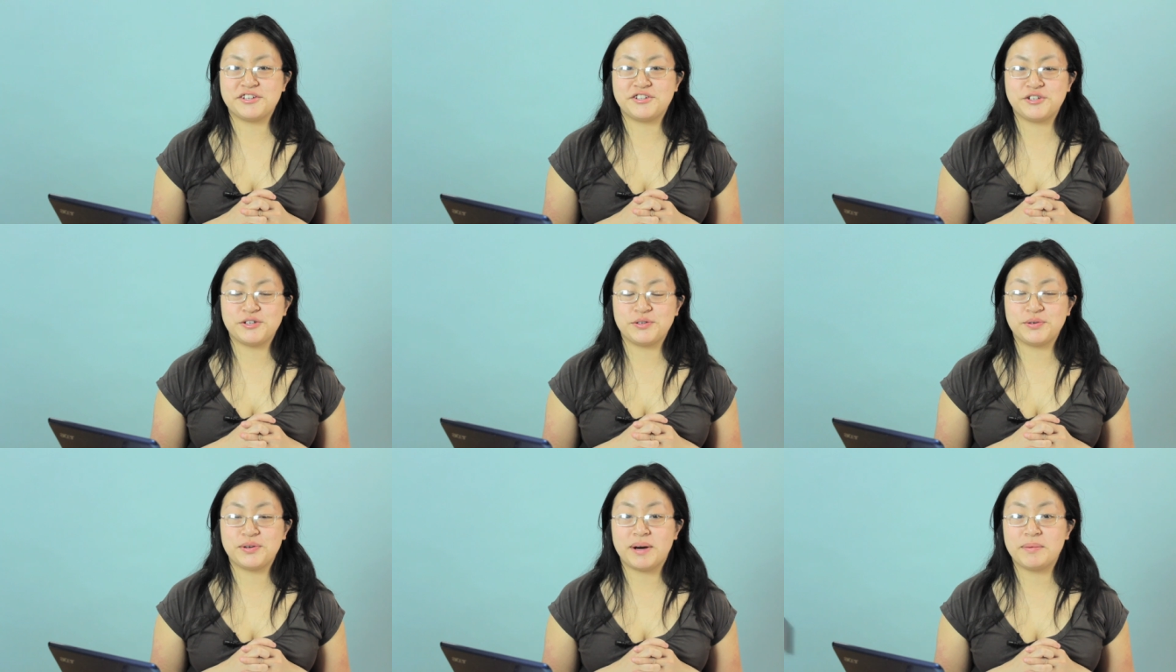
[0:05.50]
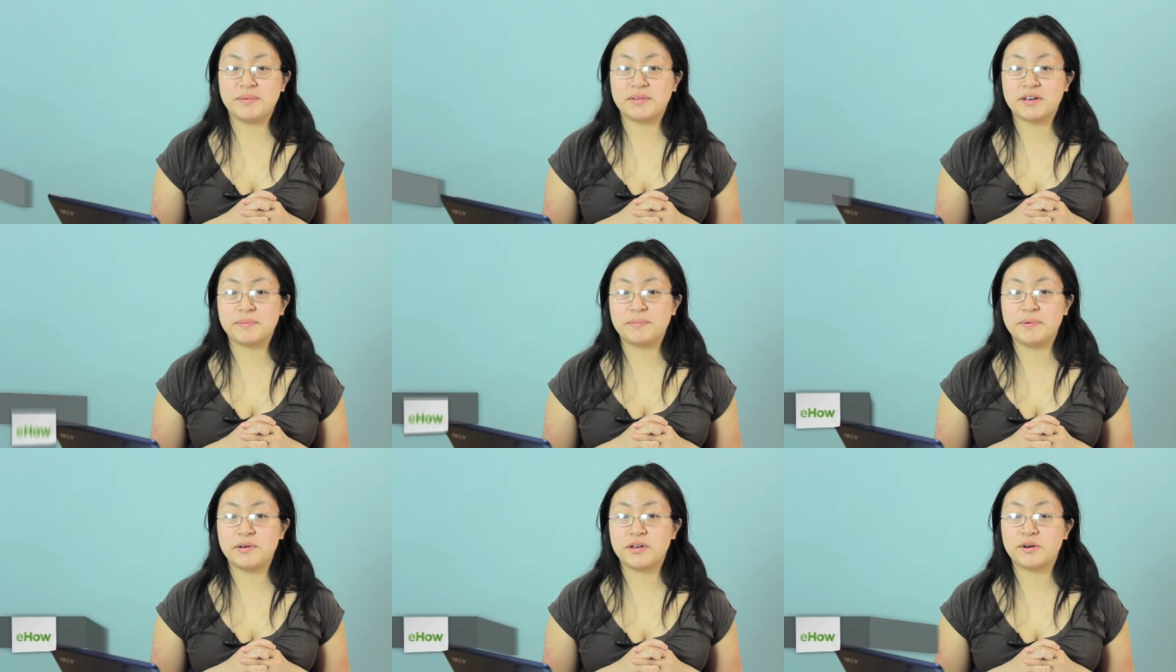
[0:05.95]
Chiu. I'm the
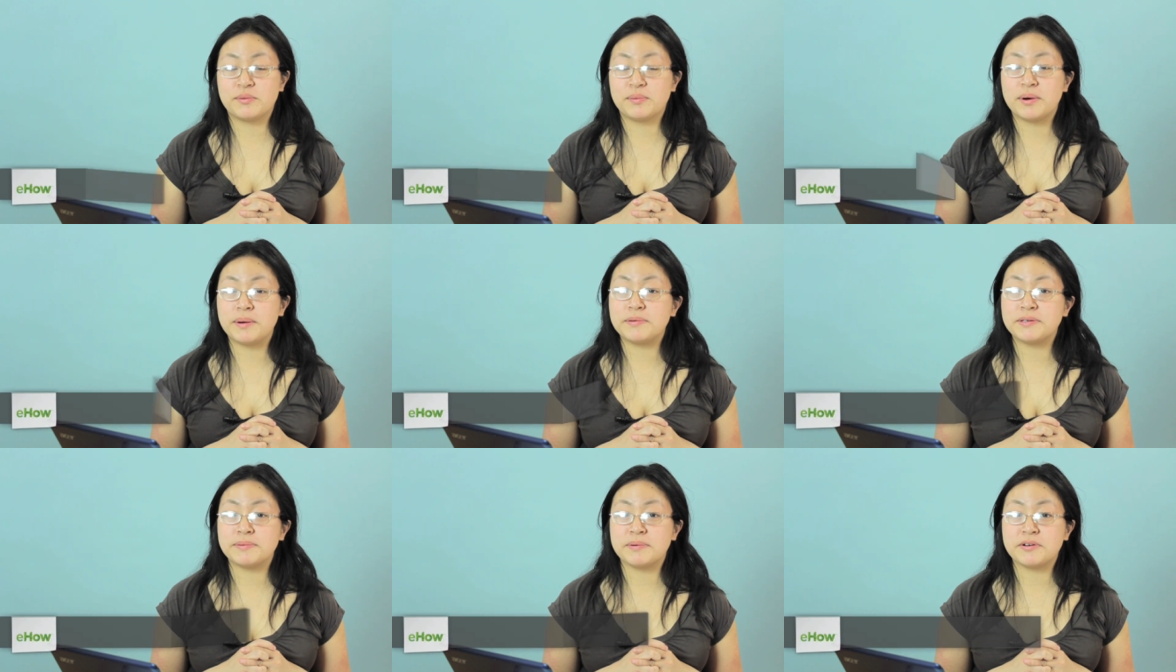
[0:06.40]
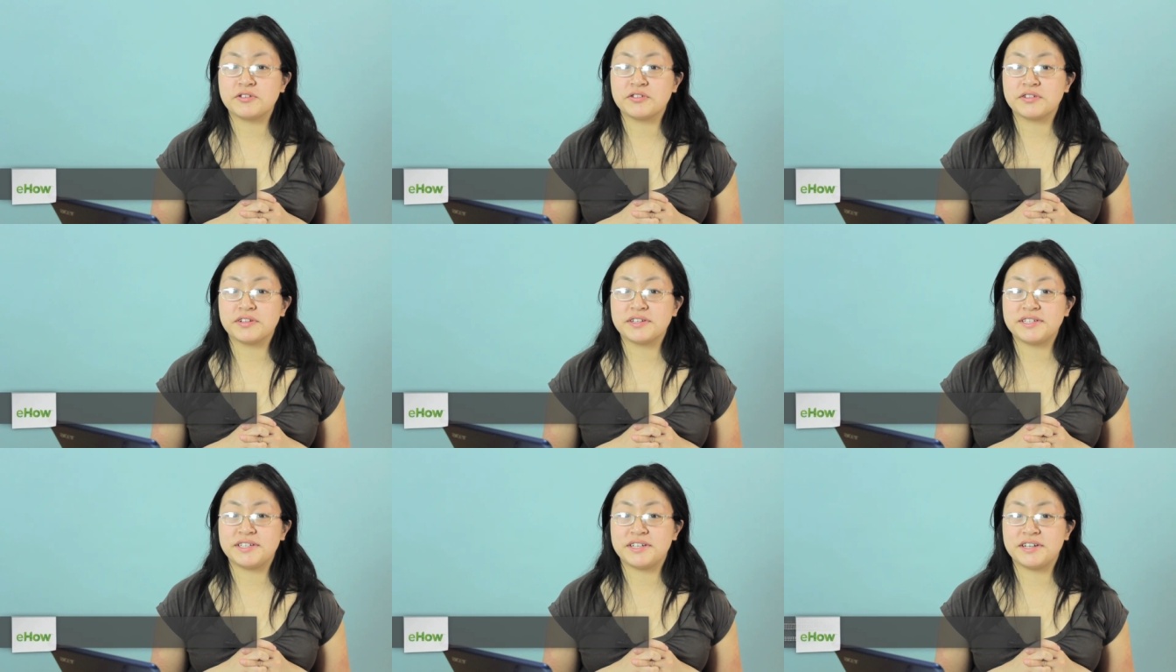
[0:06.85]
Computer and Web
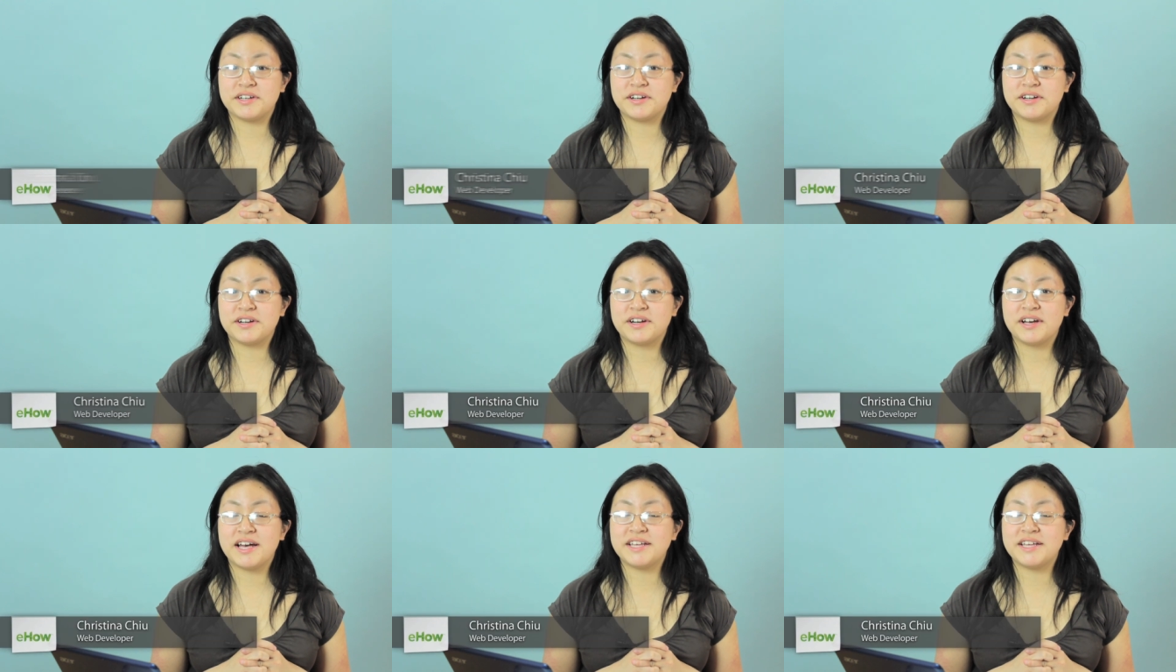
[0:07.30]
Specialist here,